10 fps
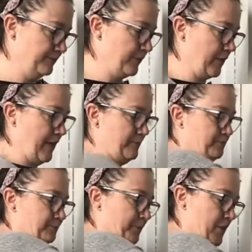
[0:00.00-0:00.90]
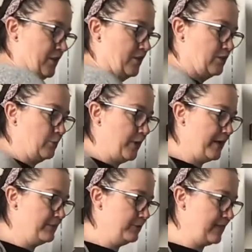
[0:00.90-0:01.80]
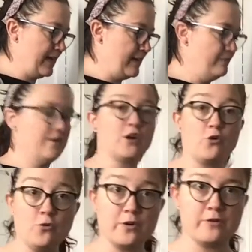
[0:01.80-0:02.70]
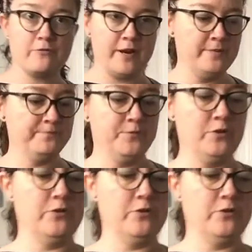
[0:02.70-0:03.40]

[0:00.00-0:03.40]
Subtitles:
Okay, so pineapples have a core, right? You know